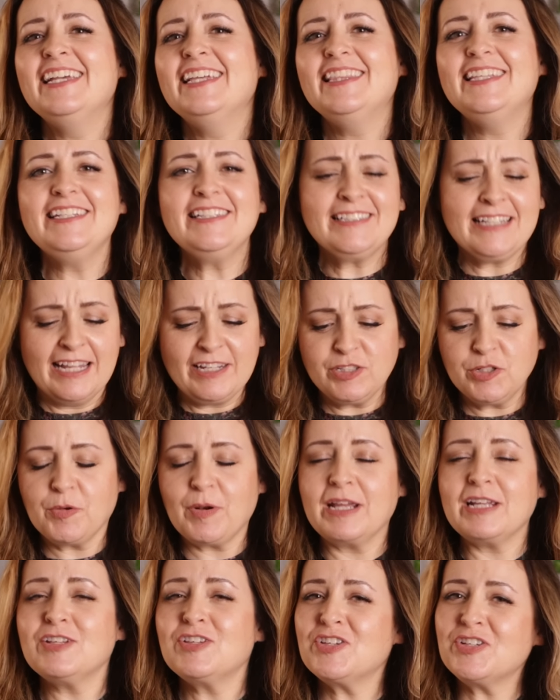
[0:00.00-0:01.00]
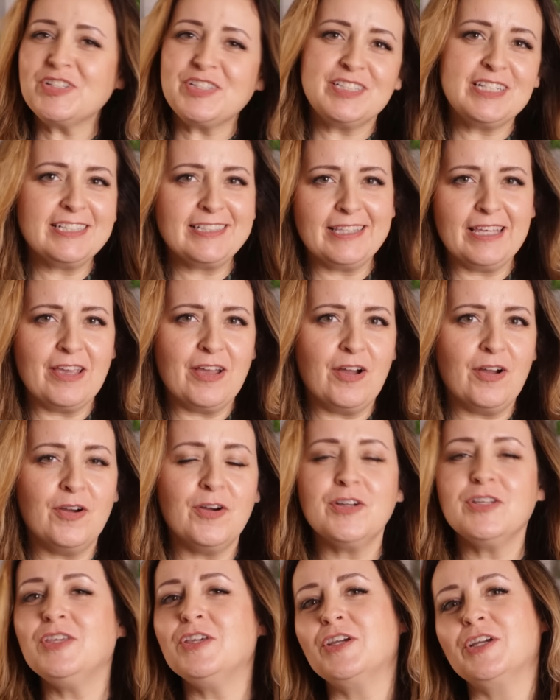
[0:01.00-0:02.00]
These taste great just as they are,
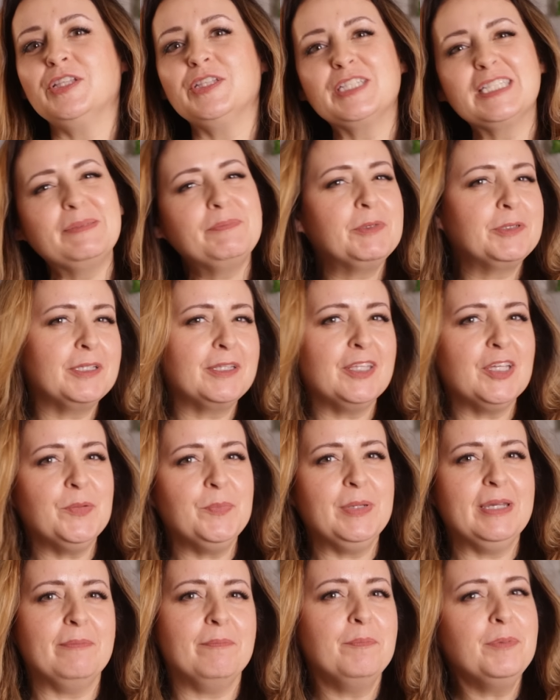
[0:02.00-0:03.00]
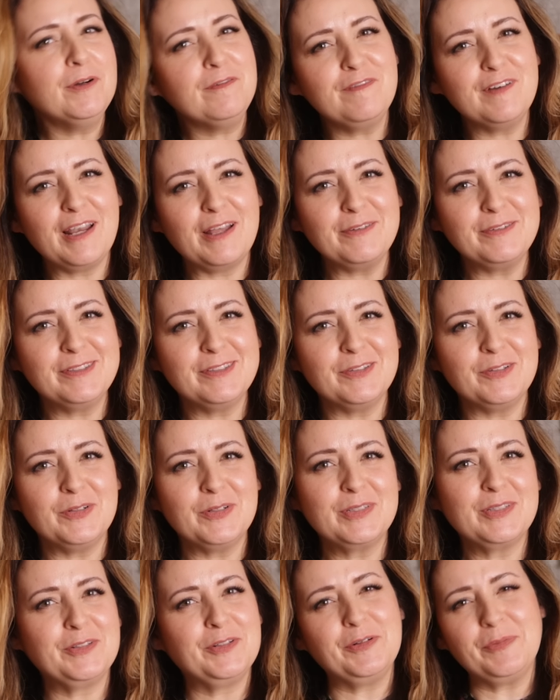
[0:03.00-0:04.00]
or you can smother them in buffalo
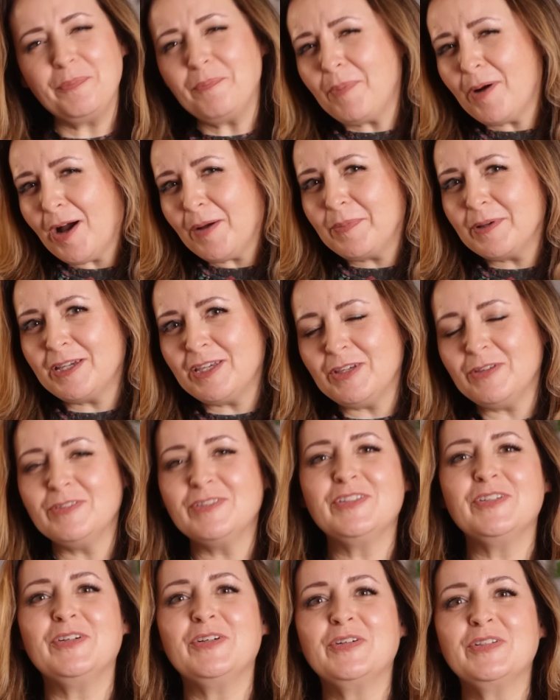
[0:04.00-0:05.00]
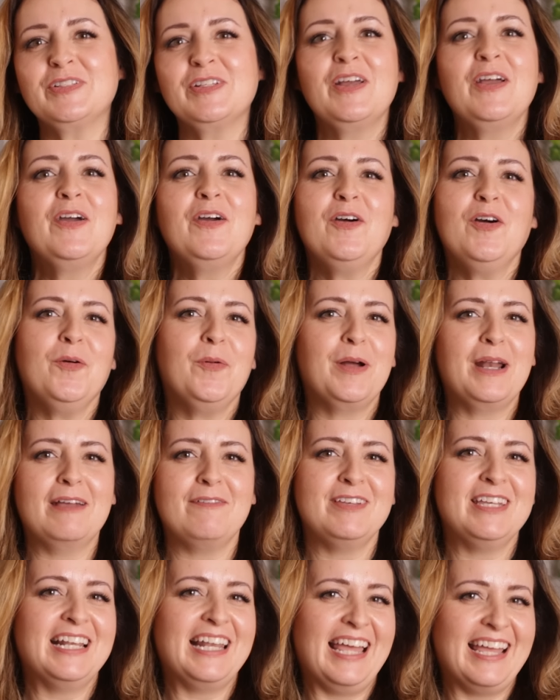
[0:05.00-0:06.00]
sauce or barbecue sauce or whatever you